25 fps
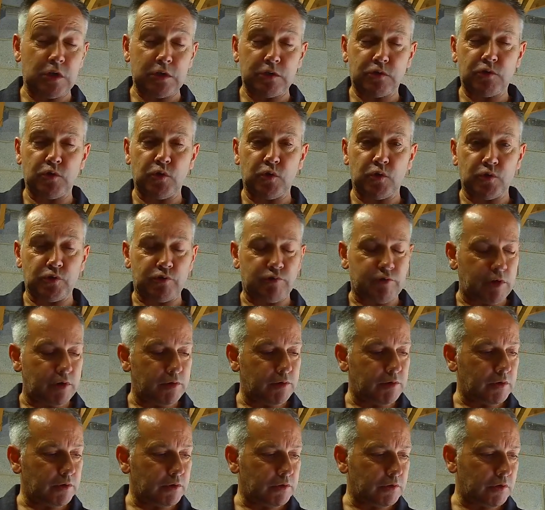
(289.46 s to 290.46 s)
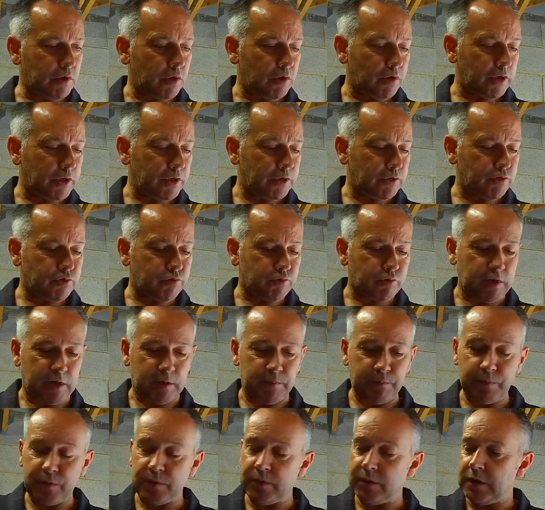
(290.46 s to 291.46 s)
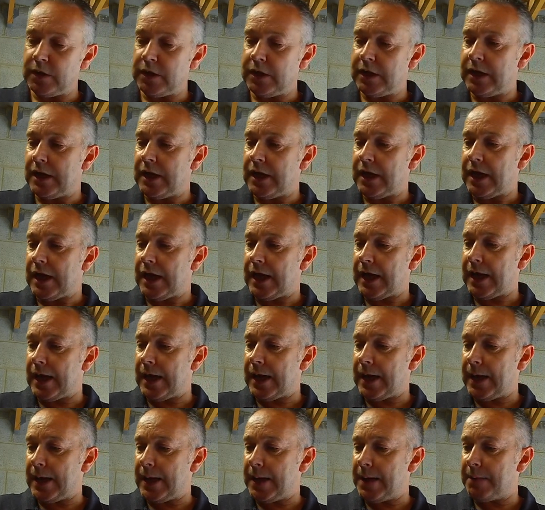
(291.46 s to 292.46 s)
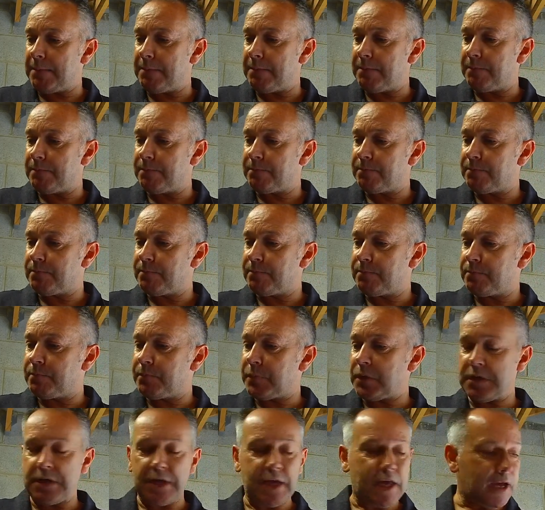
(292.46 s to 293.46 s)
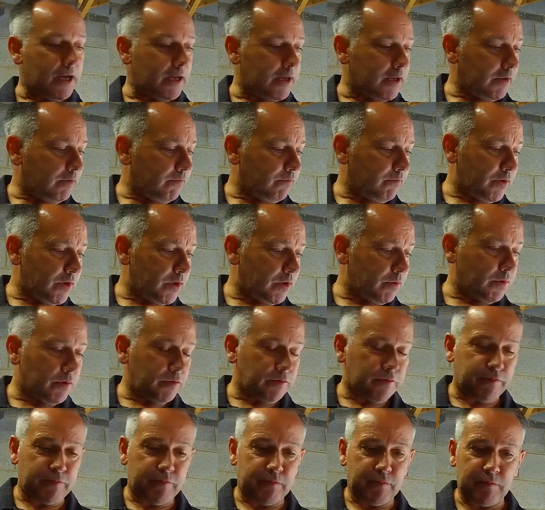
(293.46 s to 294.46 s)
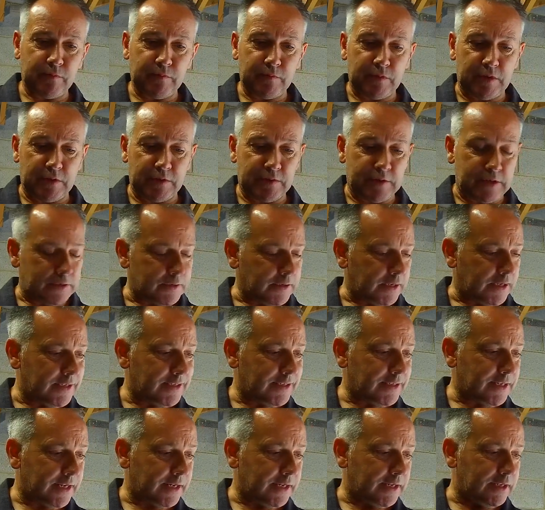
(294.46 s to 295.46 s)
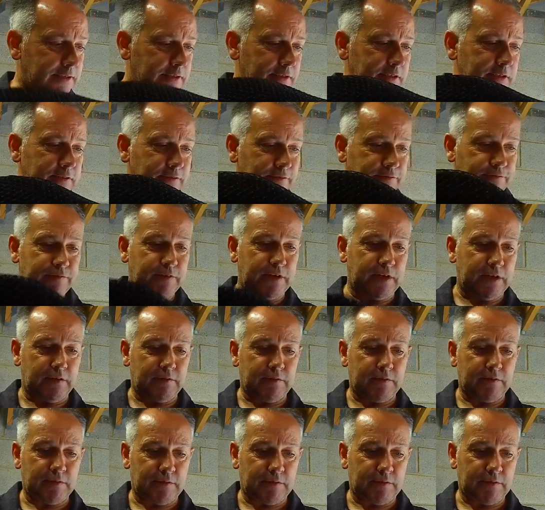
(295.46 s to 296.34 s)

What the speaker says: tour stroke longer trip. But yeah, in view of, it's dead easy to fit.